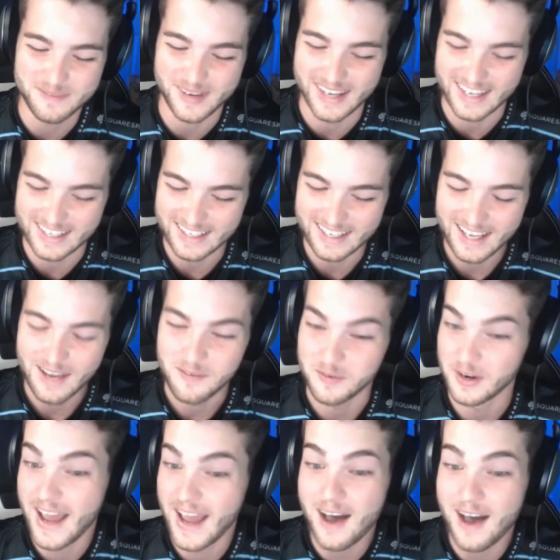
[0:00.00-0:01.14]
But for
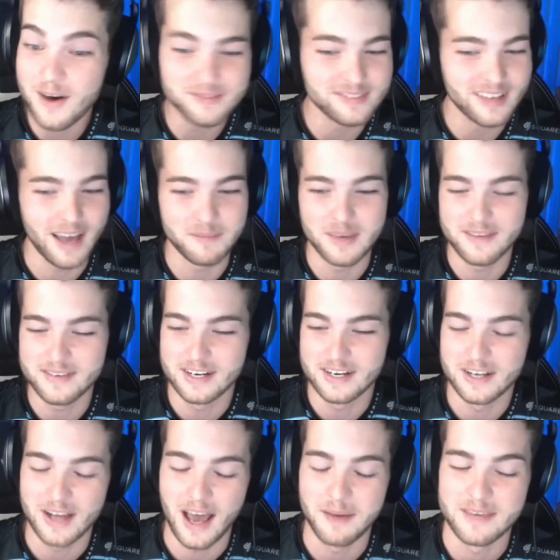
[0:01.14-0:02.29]
now, I'm giving
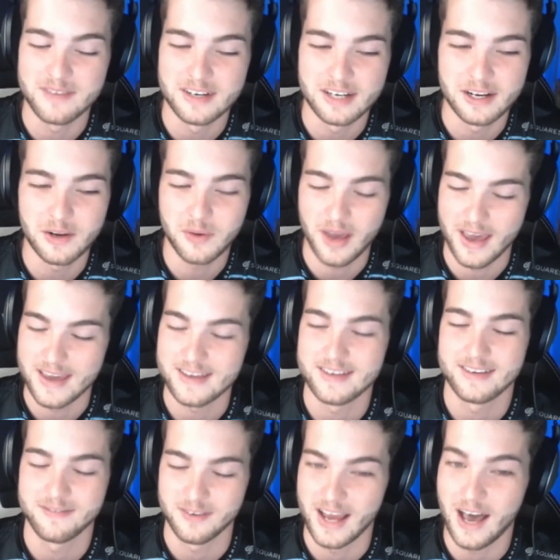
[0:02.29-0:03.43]
it an okay.
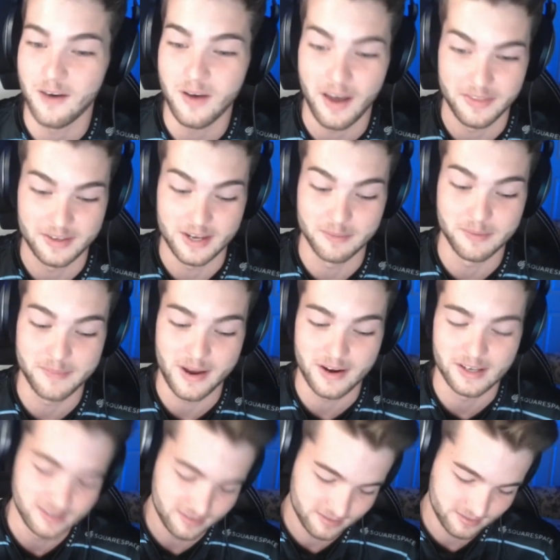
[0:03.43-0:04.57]
For now, on the double
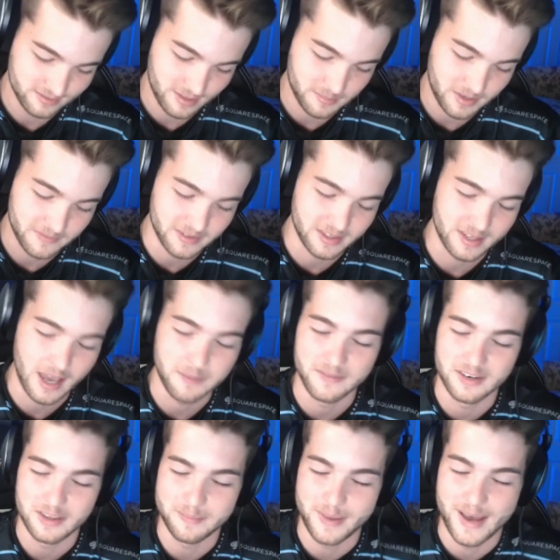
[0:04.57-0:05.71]
barrel, I'm giving
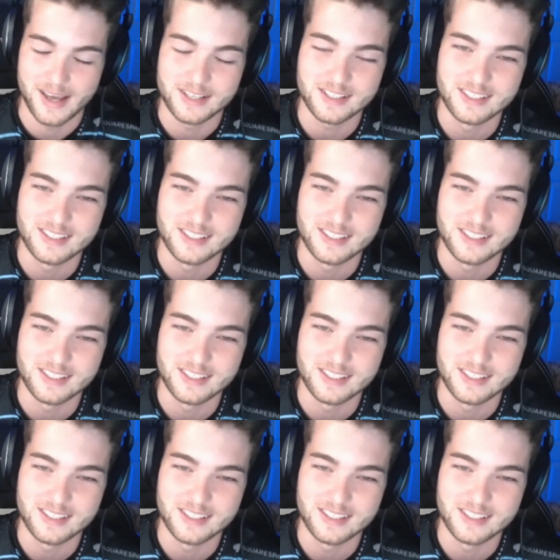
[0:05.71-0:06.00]
it the pass.